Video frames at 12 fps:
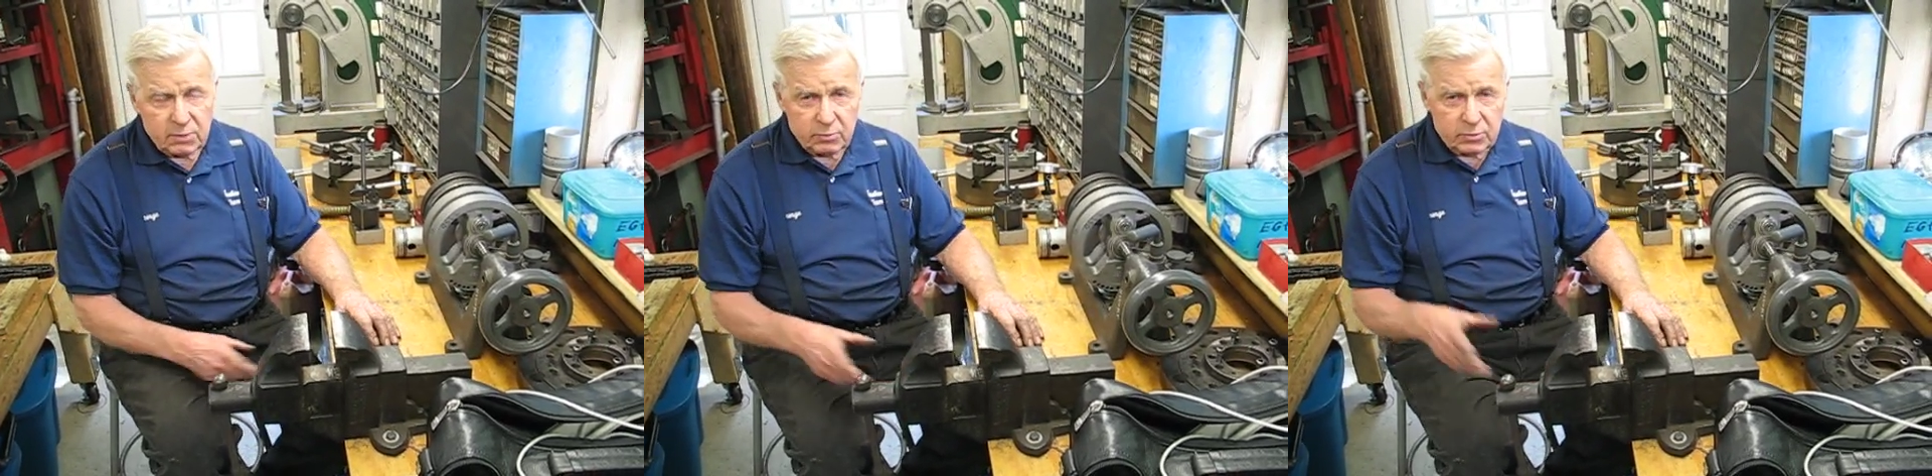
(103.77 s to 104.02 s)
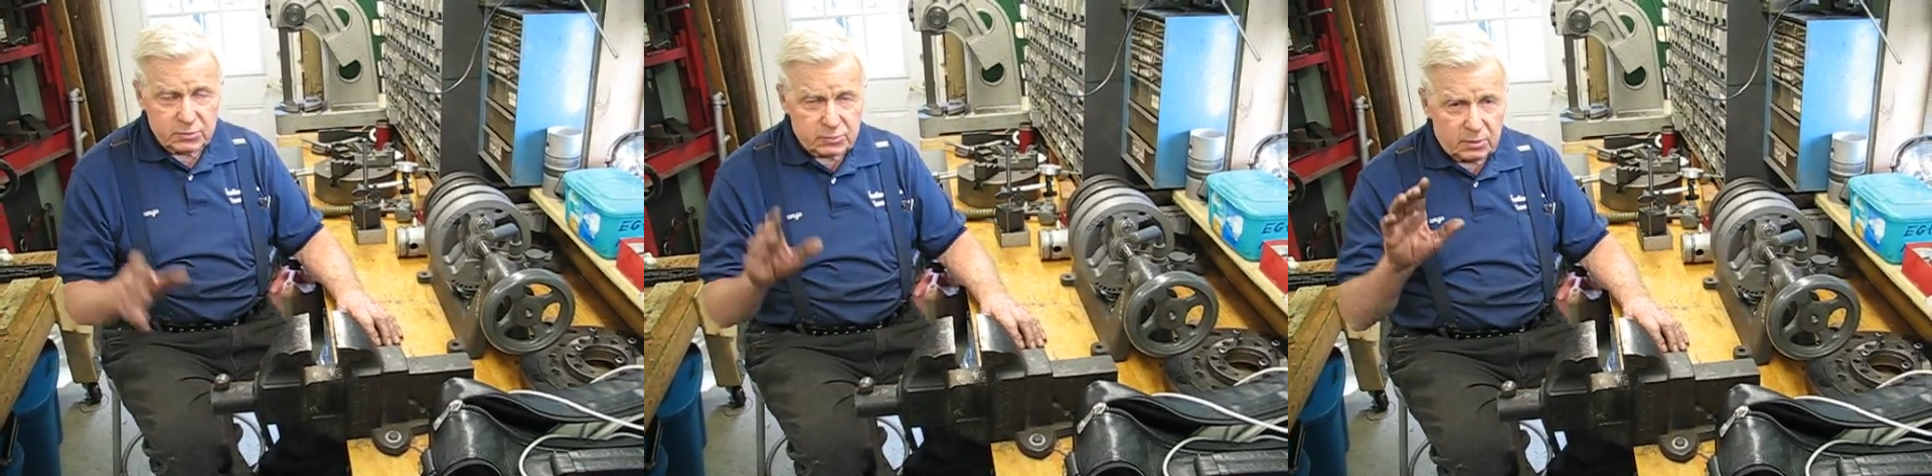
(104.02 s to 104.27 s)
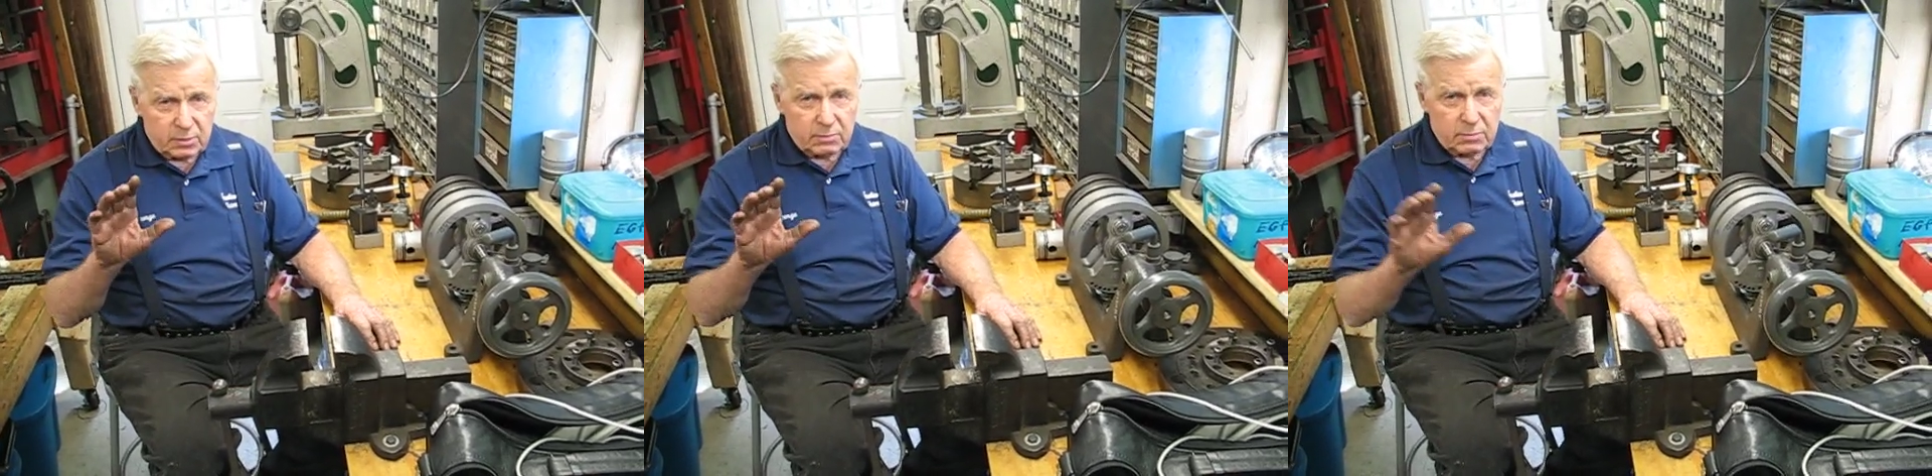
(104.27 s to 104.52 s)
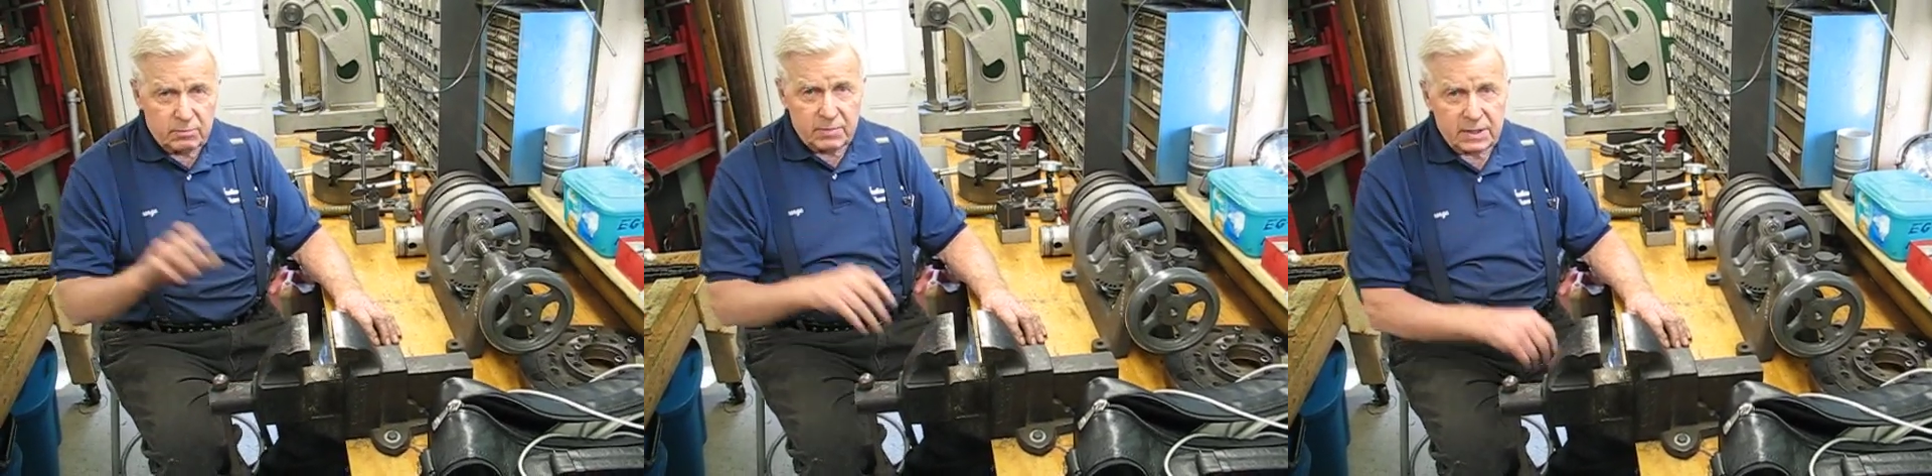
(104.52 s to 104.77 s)
Well
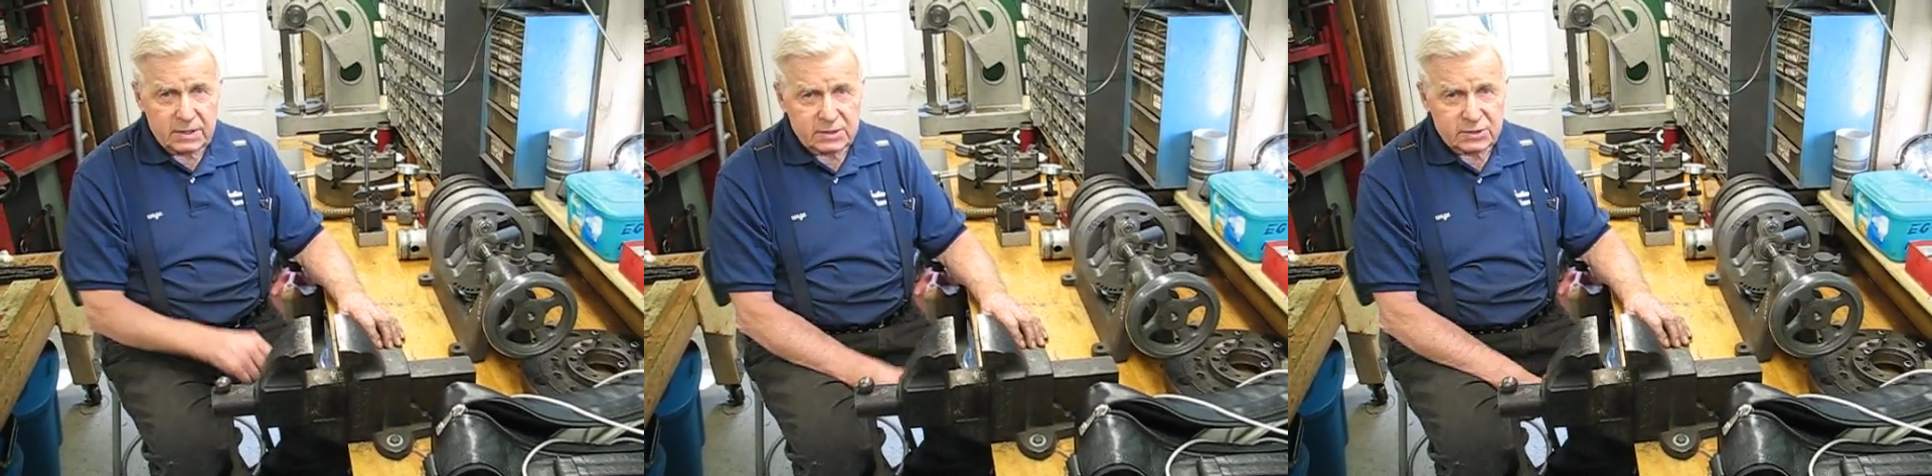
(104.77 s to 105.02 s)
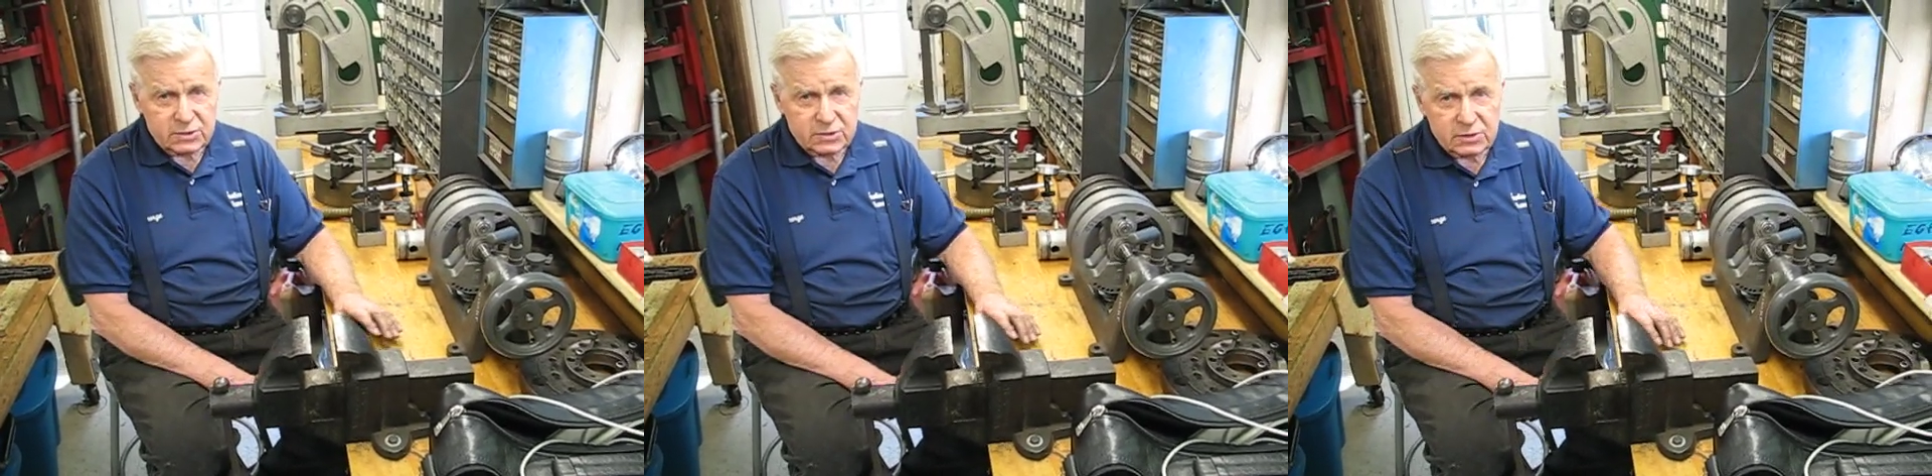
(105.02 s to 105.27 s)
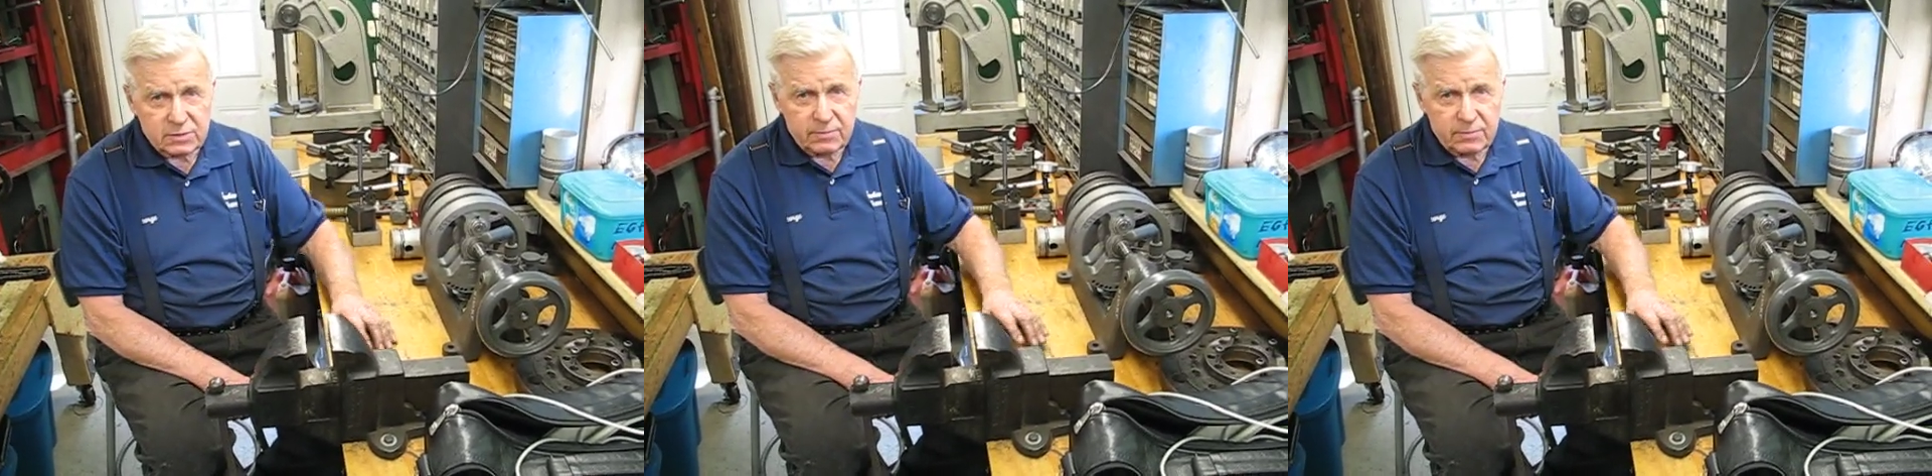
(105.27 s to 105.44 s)
make a, That's